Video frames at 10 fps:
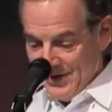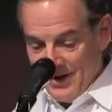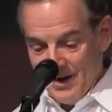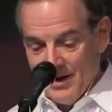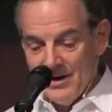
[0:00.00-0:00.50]

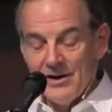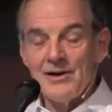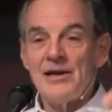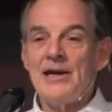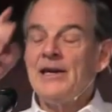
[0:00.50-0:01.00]

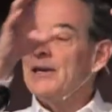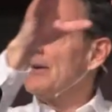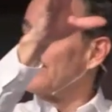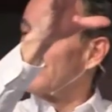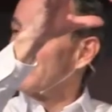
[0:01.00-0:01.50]
Uh,
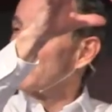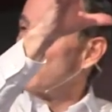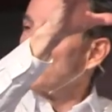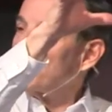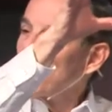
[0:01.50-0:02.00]
he
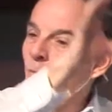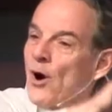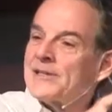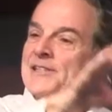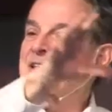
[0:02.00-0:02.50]
moves from
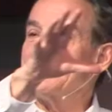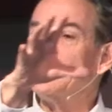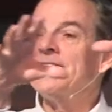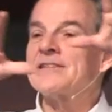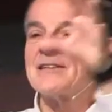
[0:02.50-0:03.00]
one
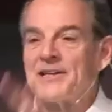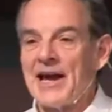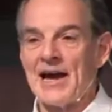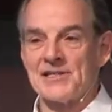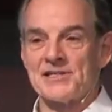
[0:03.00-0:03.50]
scene to the
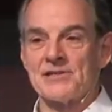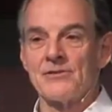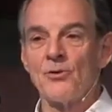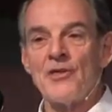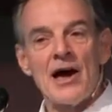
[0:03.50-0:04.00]
next
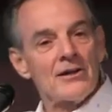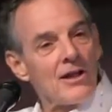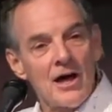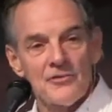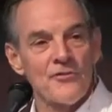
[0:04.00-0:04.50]
without a
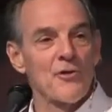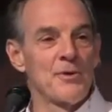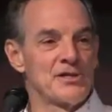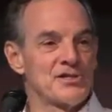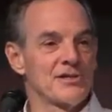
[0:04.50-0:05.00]
lot of
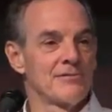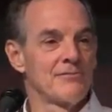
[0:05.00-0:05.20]
verbiage.